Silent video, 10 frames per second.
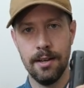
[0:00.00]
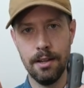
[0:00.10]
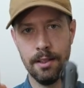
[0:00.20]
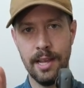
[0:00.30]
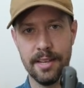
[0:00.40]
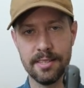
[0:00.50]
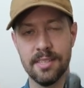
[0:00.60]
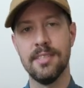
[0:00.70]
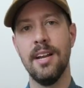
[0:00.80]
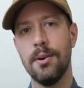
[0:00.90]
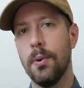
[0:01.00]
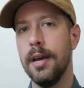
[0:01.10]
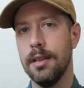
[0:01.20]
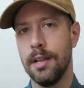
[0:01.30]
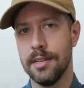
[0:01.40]
less. It's not
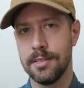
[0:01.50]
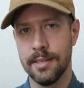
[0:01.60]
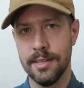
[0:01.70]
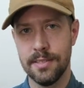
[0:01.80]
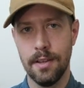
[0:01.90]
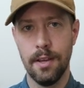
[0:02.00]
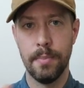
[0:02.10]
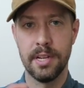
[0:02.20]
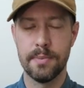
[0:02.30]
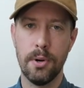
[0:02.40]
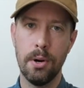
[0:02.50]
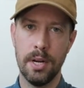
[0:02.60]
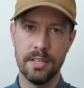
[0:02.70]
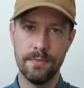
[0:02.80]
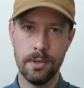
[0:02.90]
quite lossless, but it's
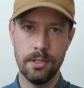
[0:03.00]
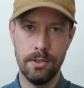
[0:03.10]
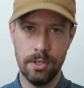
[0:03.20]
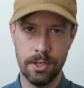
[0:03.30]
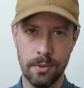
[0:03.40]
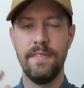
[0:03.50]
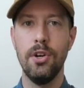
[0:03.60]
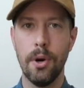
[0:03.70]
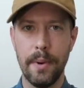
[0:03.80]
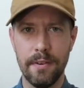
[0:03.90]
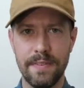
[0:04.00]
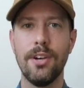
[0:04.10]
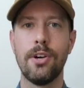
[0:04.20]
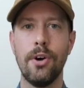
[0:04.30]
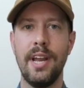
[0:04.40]
ProRes four twenty-two. If you know about
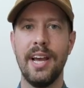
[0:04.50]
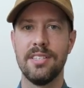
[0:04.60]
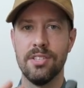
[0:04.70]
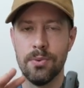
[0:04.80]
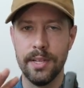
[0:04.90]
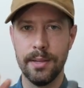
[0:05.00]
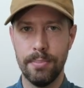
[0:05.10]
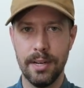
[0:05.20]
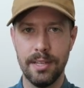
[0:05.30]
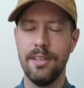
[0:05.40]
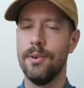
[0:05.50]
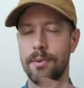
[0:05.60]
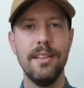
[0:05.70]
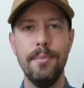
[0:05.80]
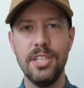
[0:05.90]
video codecs, it's really pretty, you
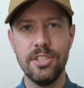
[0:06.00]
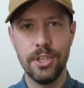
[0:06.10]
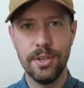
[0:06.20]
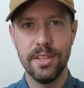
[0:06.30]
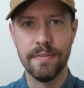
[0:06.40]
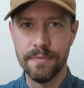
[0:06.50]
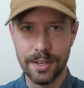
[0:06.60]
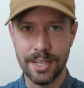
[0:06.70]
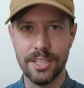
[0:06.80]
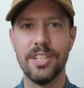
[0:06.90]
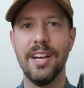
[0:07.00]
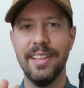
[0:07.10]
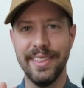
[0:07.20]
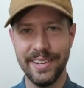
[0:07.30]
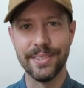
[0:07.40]
know, let me just show you the footage
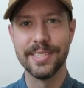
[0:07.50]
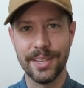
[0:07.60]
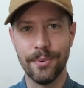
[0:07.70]
and then you'll see